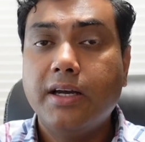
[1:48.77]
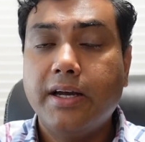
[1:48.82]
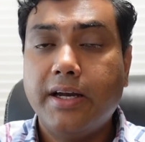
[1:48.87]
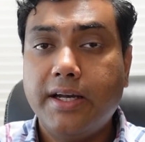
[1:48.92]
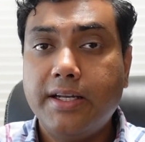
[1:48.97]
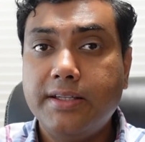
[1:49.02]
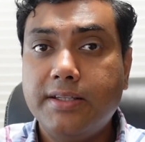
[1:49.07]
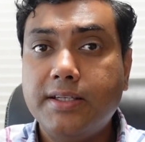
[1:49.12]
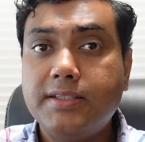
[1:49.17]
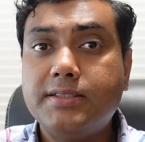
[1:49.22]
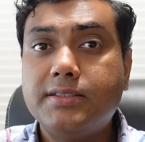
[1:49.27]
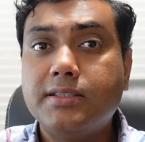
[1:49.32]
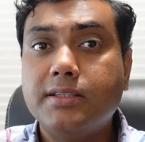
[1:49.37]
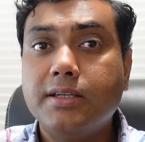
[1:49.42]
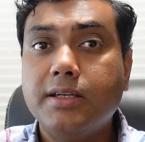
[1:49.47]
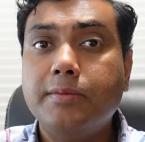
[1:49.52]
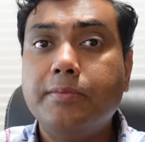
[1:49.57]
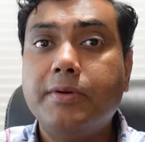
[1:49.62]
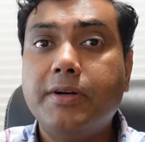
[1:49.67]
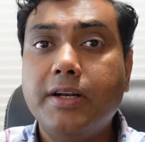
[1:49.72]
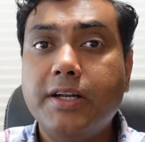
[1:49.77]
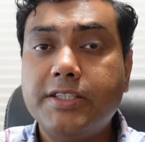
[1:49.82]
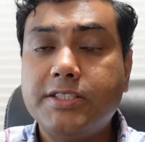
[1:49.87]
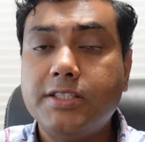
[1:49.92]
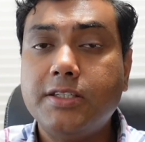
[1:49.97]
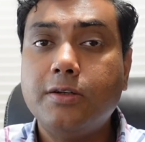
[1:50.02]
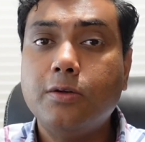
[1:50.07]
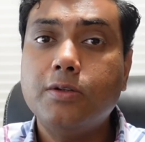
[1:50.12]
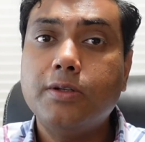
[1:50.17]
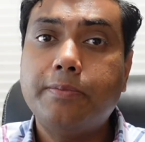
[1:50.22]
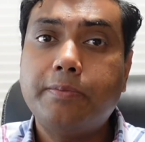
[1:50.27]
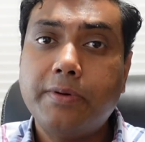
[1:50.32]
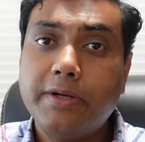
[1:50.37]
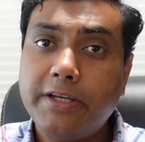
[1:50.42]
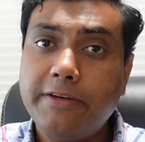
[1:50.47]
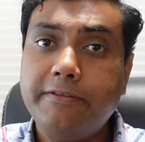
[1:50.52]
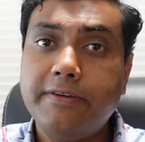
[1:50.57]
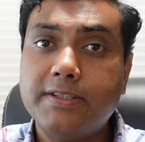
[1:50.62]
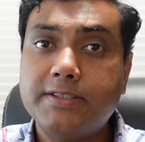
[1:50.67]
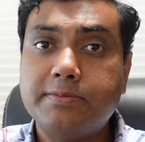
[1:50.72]
And this, in relation to the
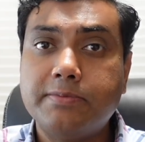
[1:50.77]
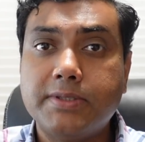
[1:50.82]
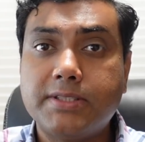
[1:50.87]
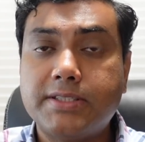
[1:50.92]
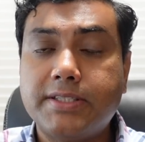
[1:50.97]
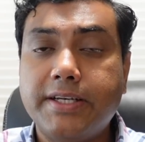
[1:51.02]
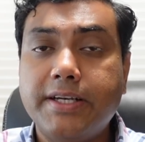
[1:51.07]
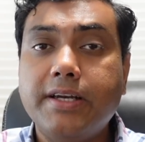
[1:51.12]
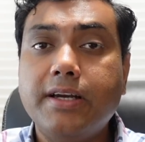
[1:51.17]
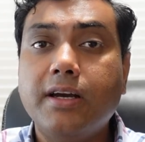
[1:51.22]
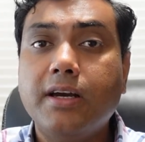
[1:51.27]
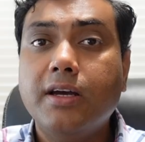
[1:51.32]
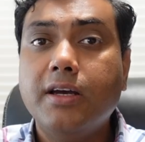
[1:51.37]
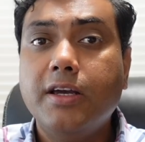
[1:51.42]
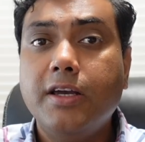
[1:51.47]
previous mistake,